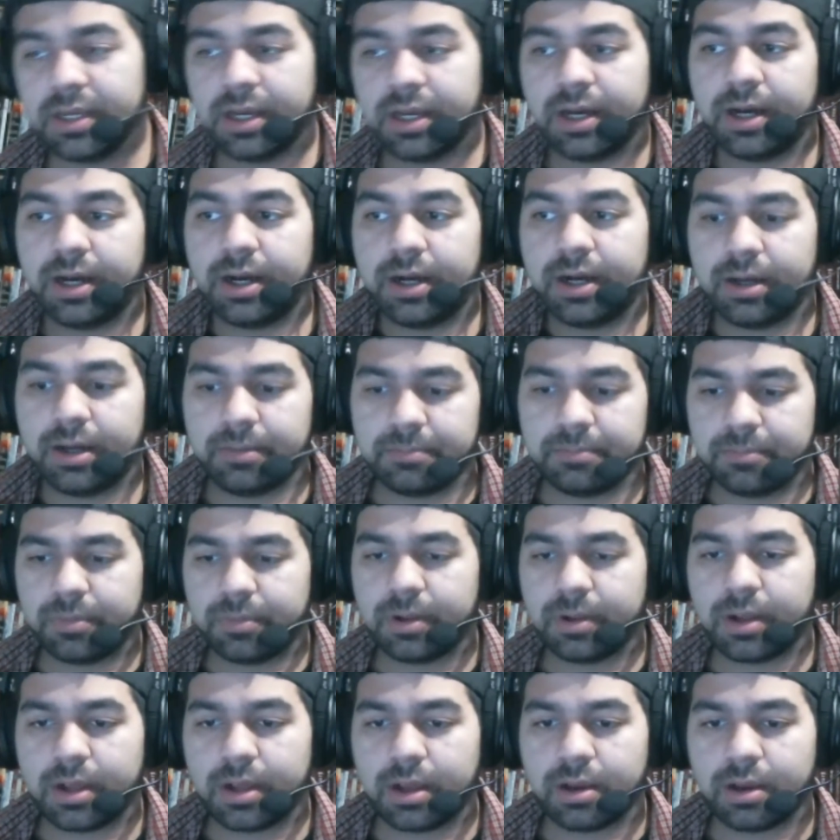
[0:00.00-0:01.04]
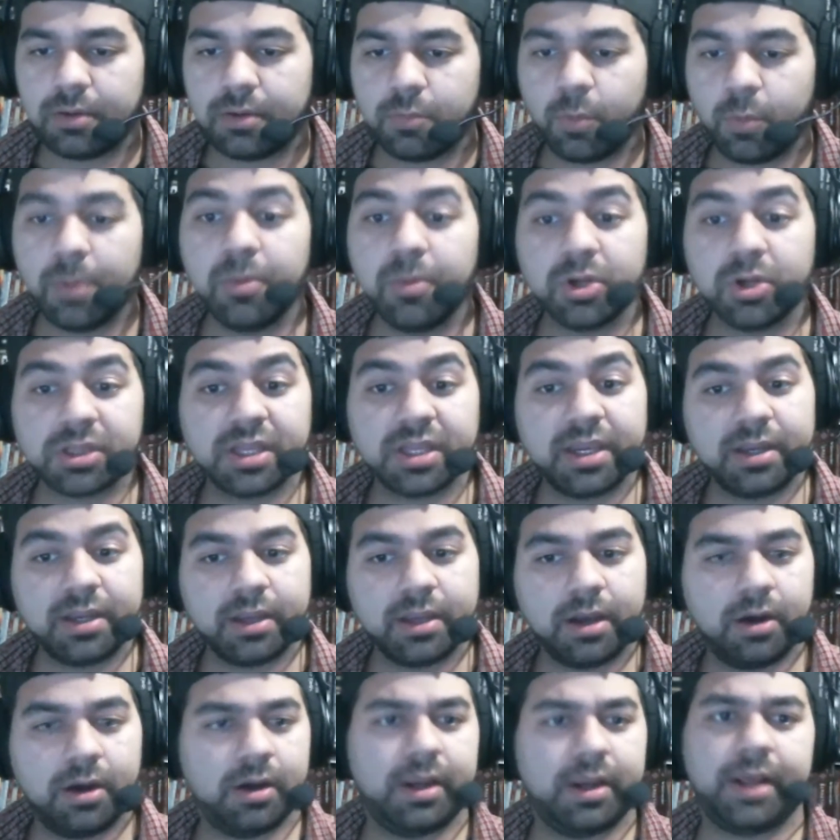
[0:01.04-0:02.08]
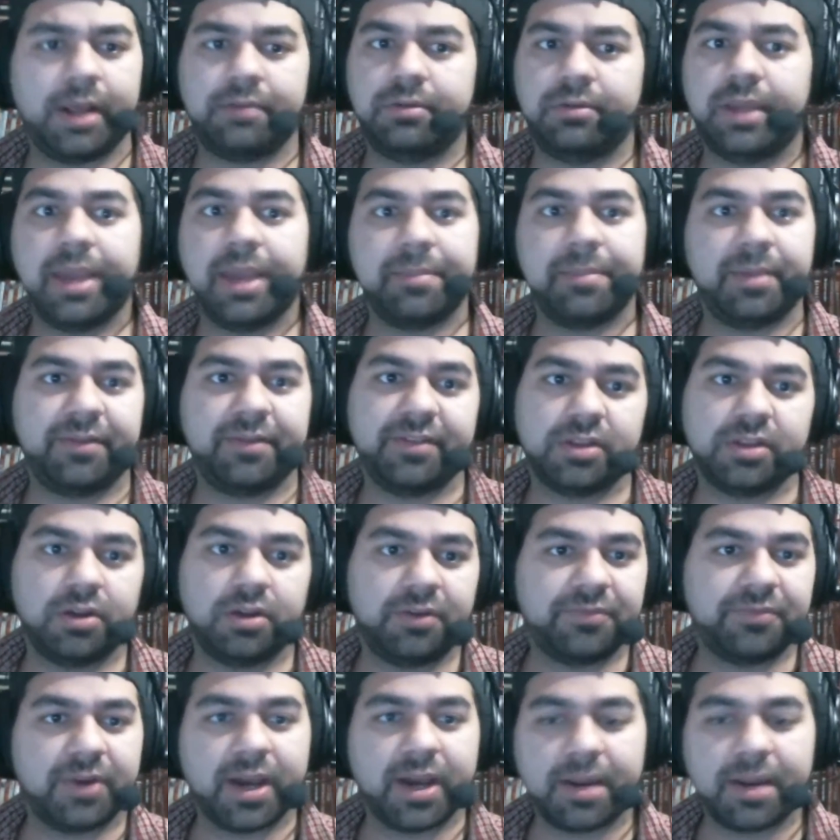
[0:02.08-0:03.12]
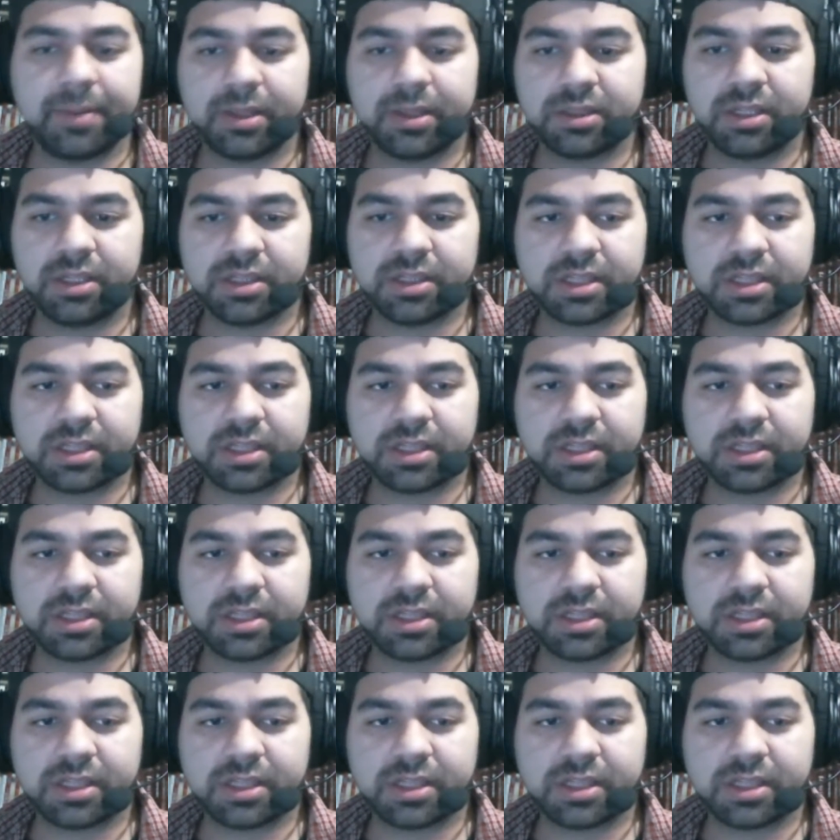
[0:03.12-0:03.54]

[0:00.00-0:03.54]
One more thing. Oh, and I can't believe I totally forgot about this.